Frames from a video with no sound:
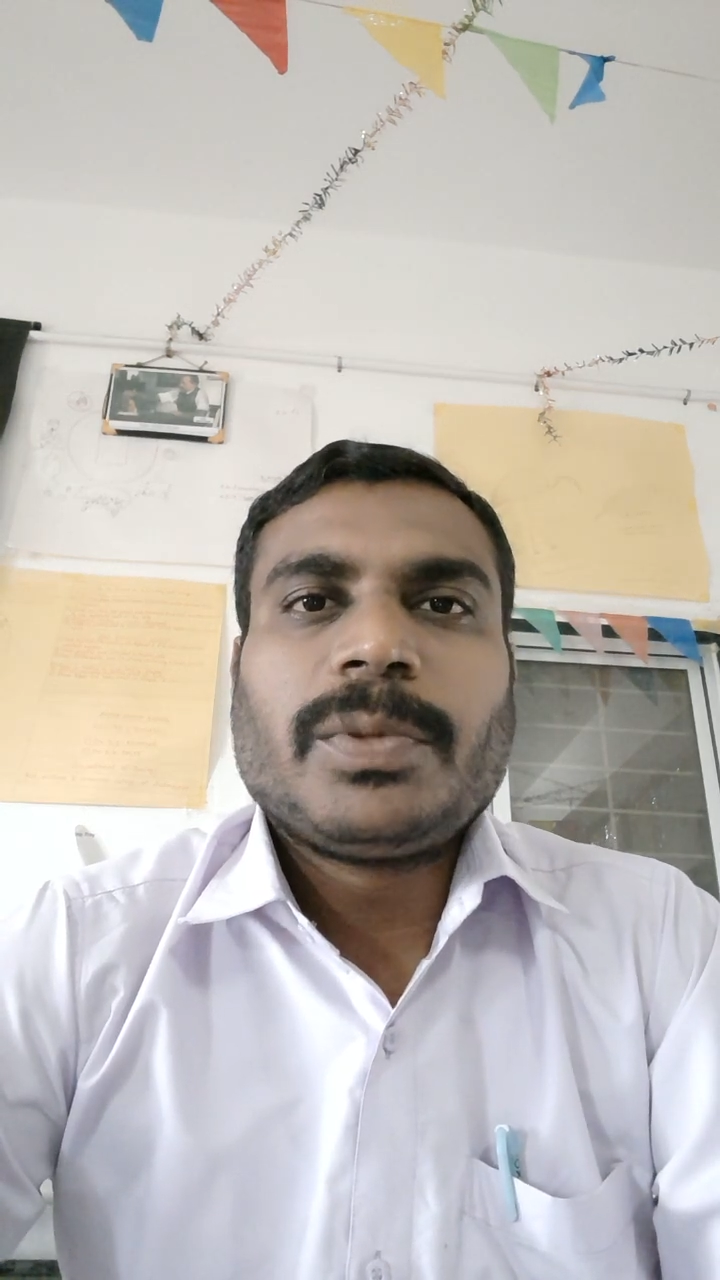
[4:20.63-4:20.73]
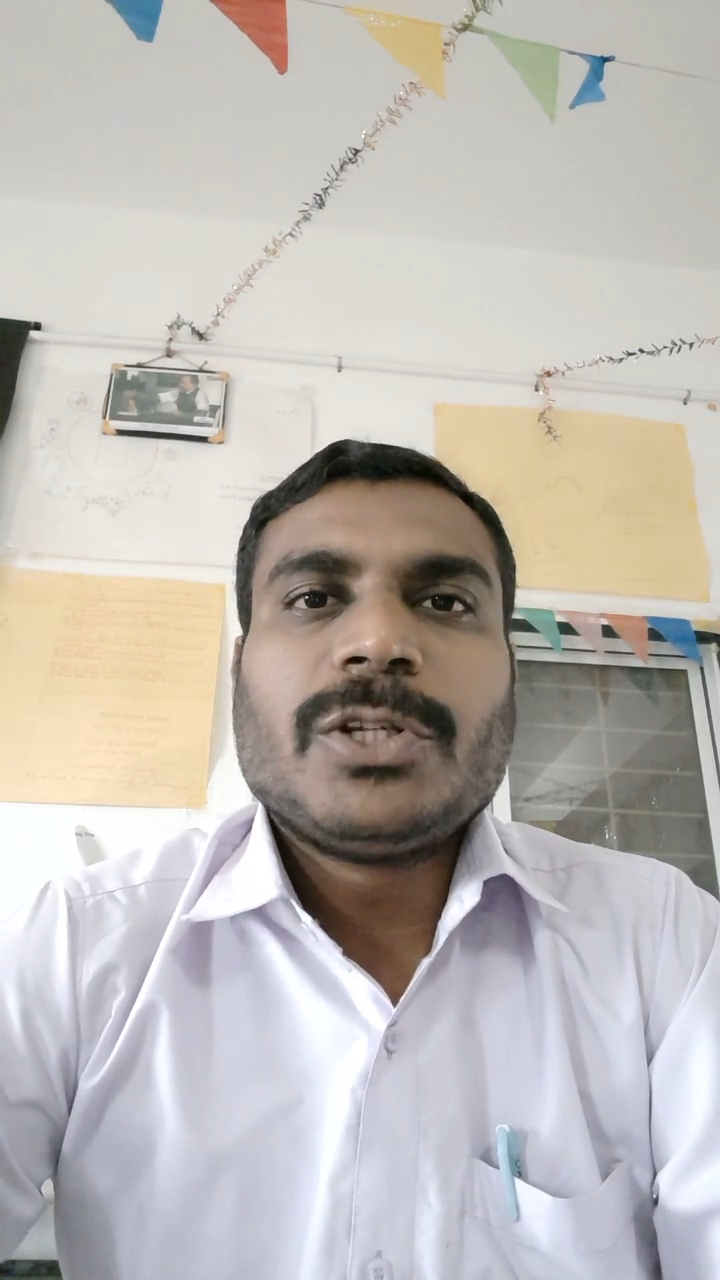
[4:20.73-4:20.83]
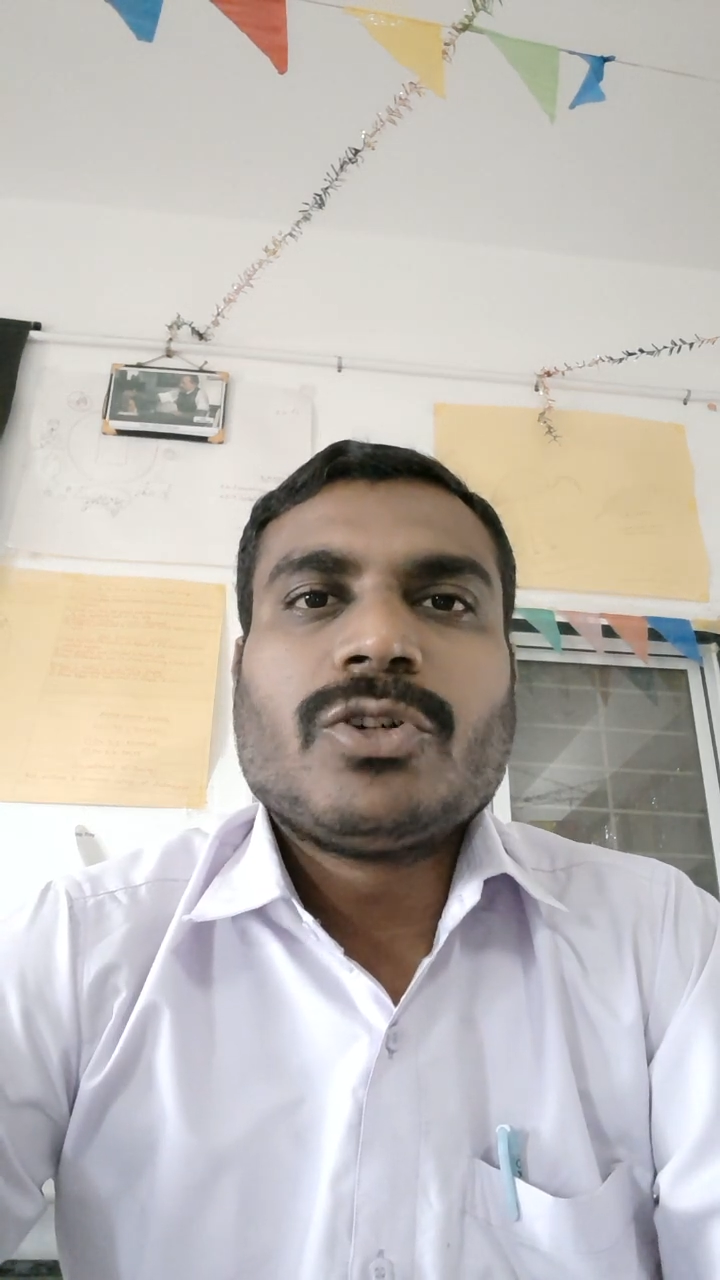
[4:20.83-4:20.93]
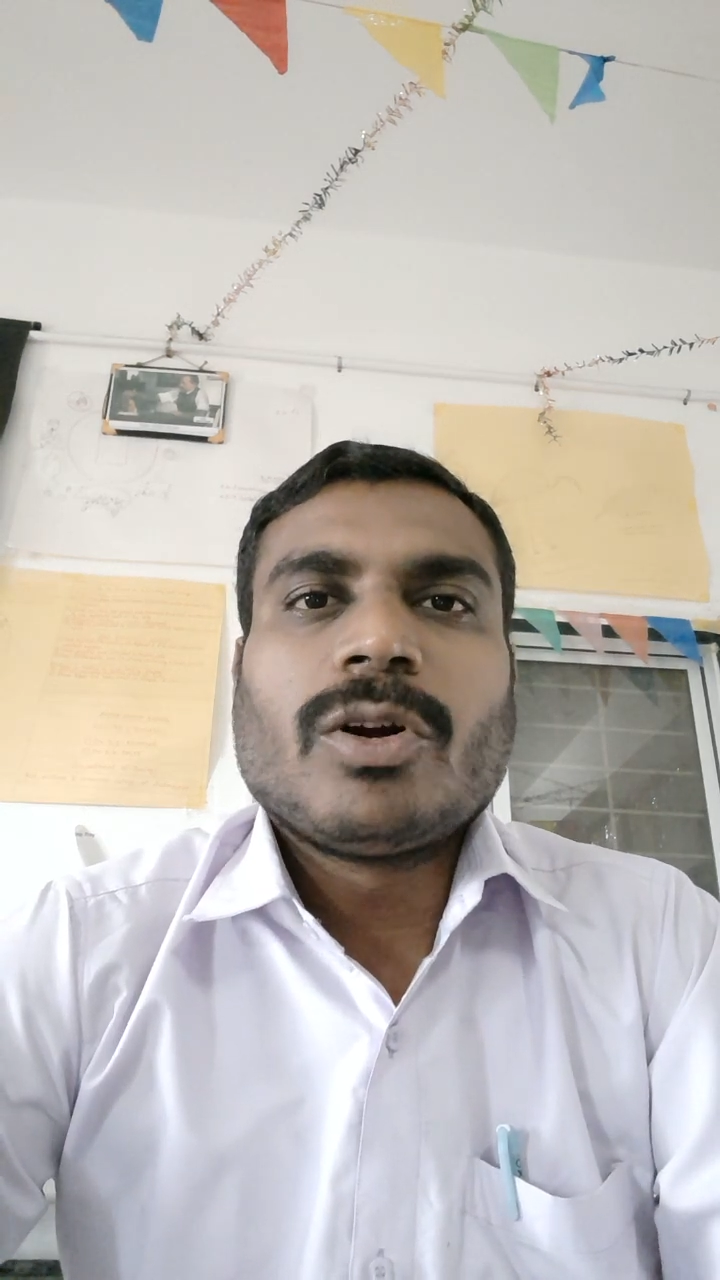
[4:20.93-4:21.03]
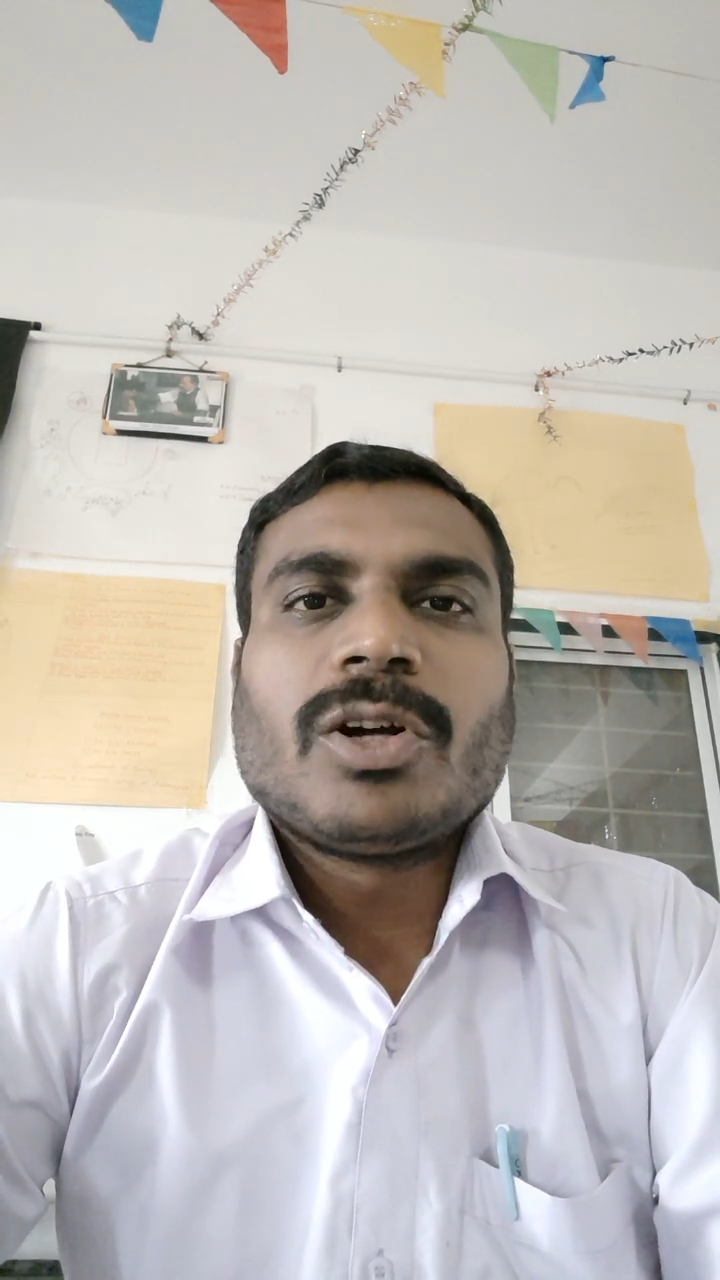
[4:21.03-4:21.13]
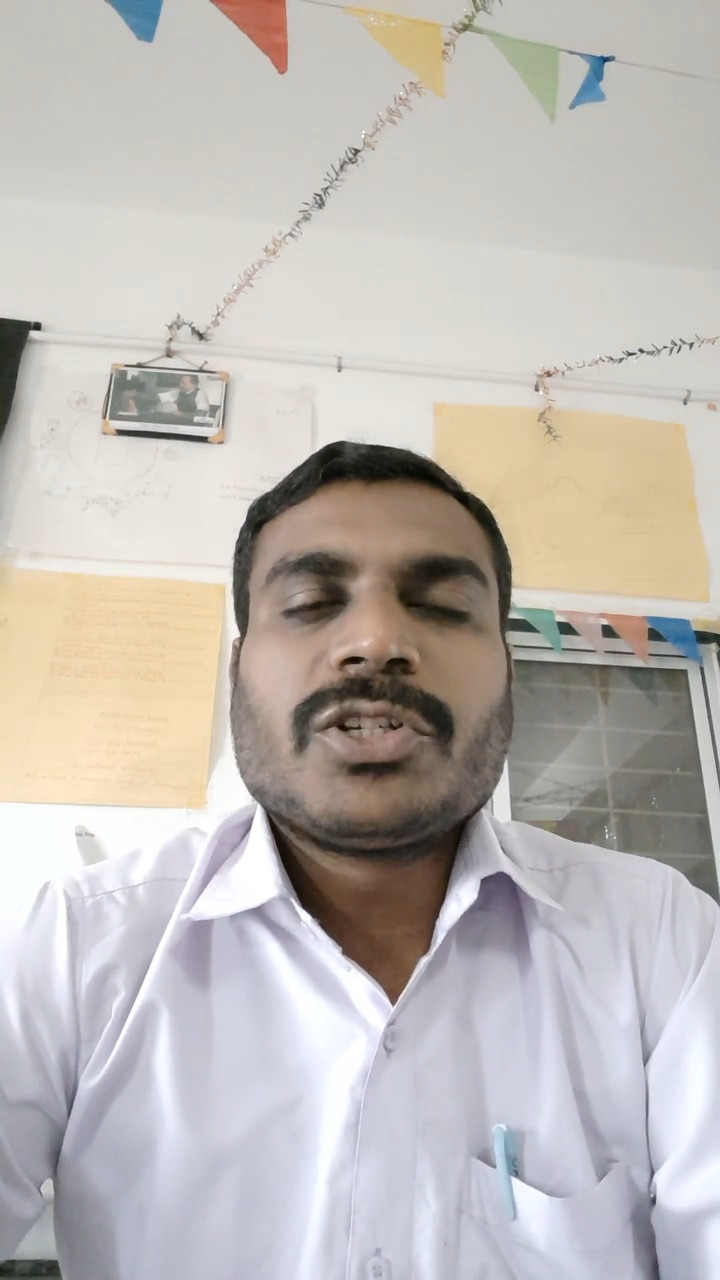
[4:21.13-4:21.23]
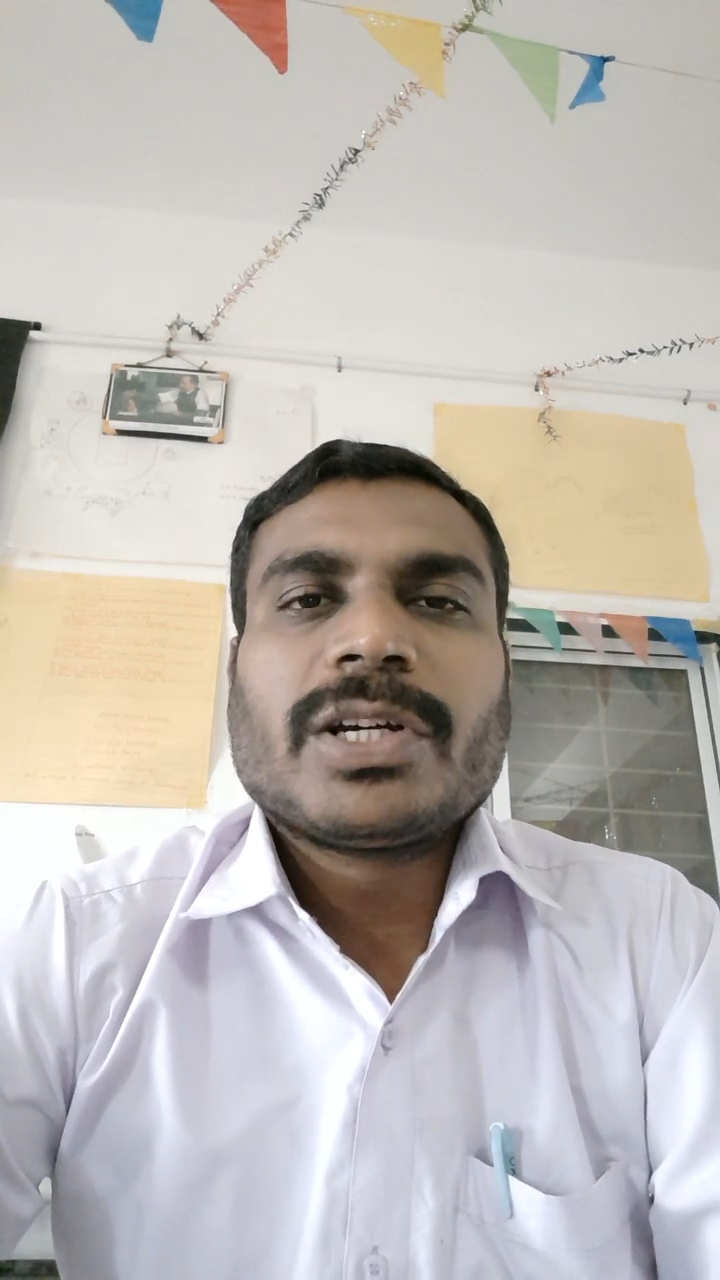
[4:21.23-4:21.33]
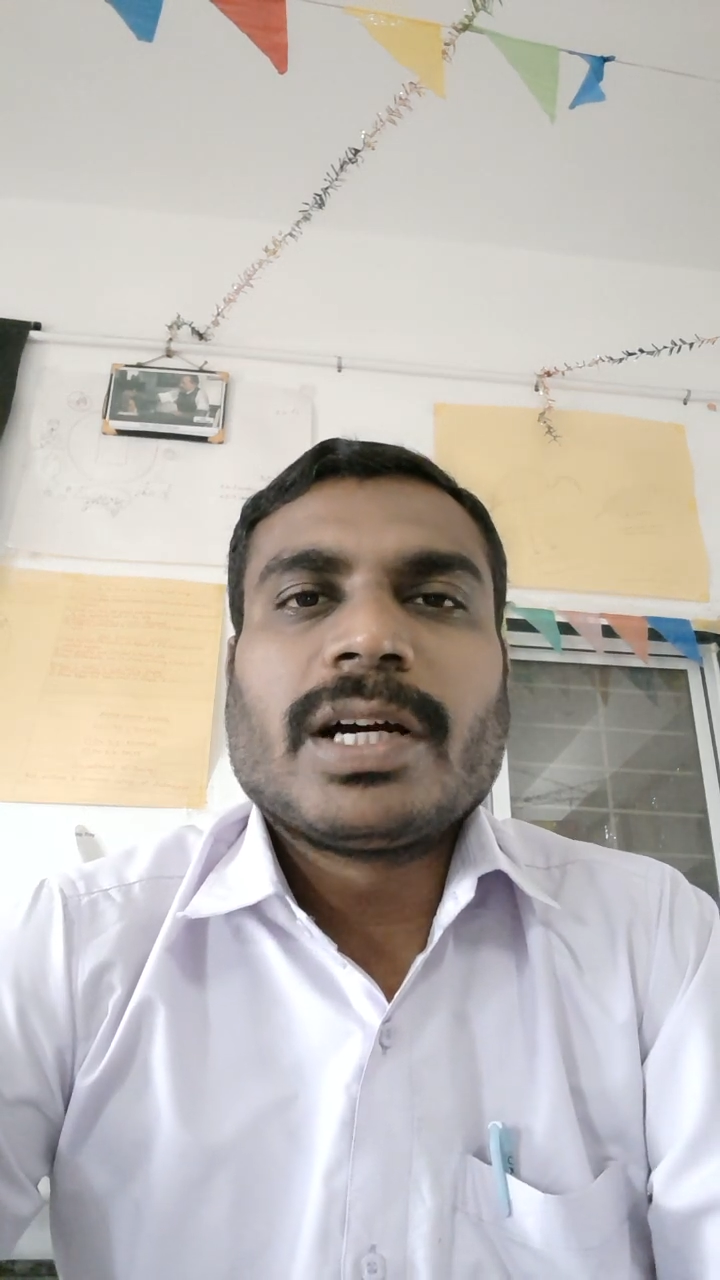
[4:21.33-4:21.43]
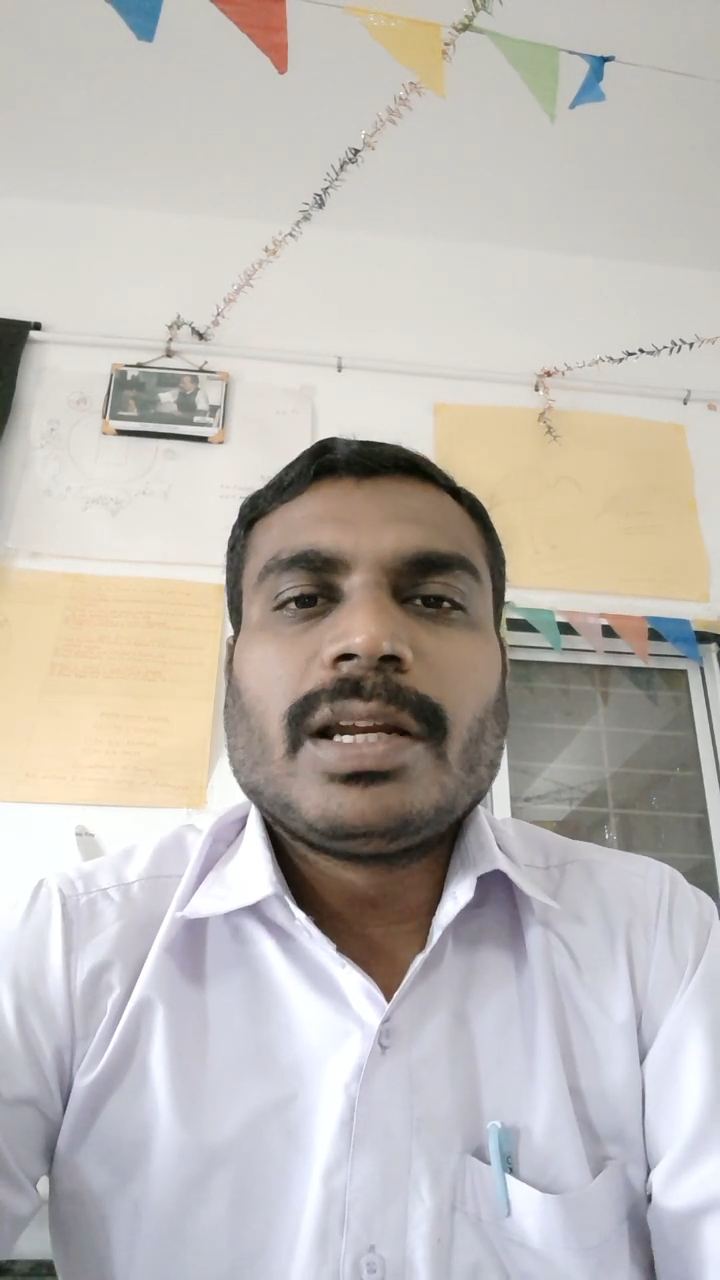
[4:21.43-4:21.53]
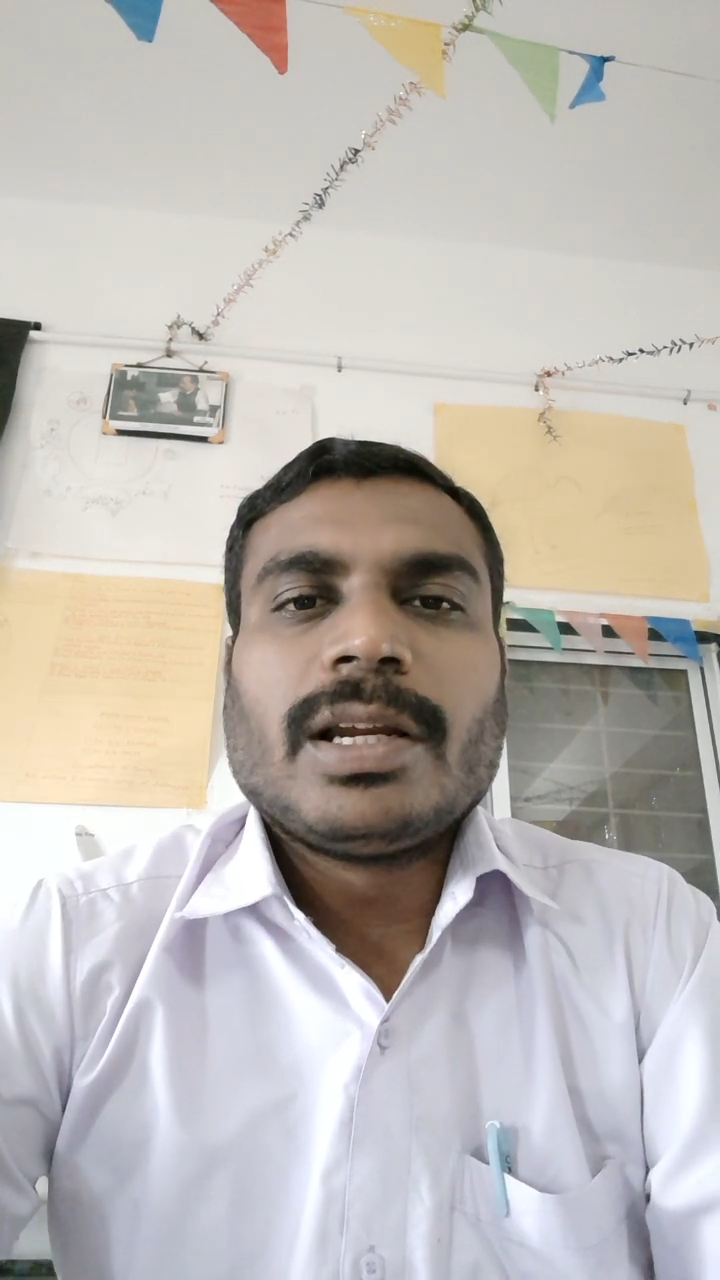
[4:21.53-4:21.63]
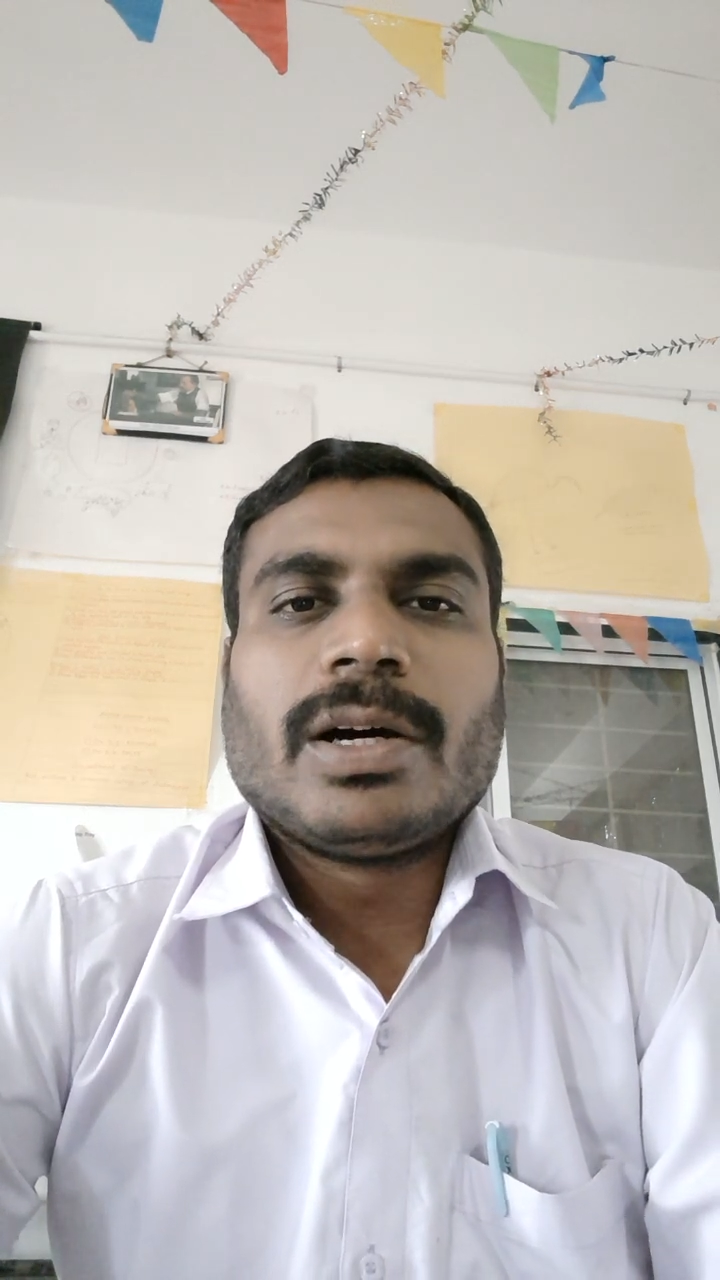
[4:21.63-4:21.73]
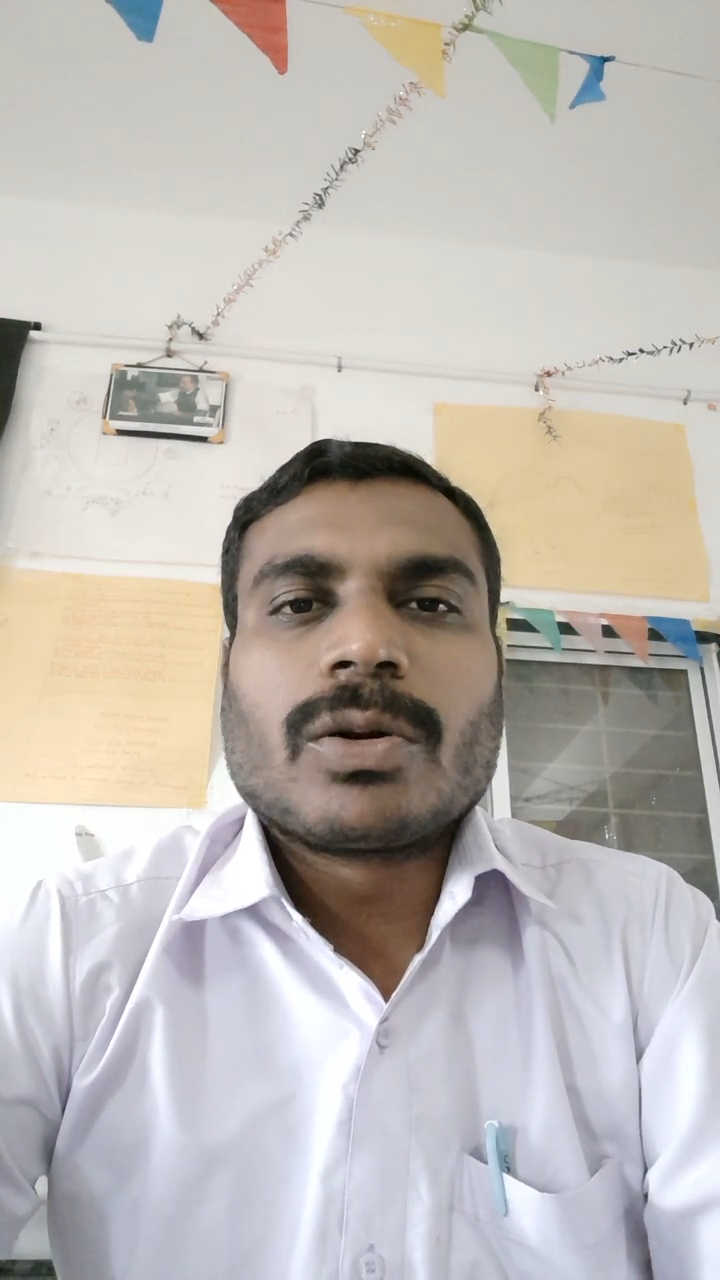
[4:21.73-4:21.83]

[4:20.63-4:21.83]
physiological